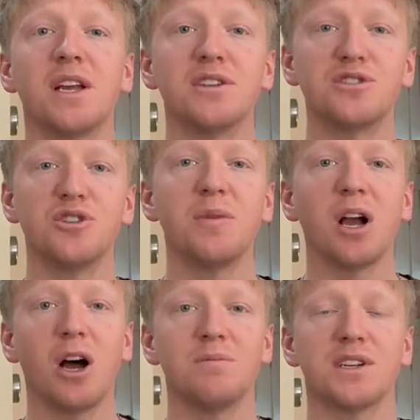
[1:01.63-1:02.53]
consuming
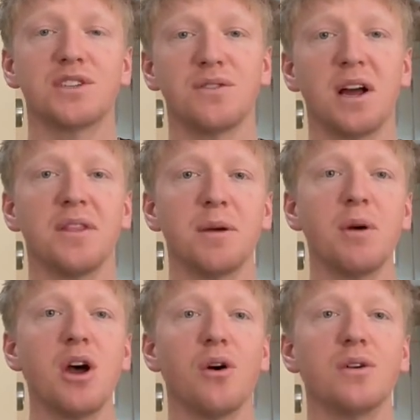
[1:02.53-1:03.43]
objects around them,
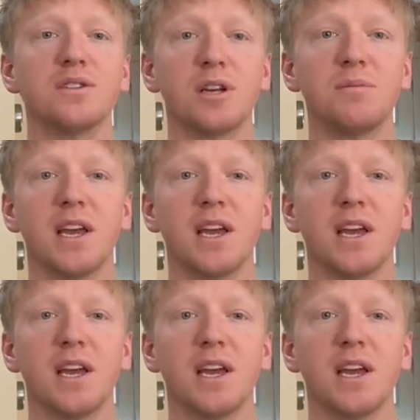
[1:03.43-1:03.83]
or in some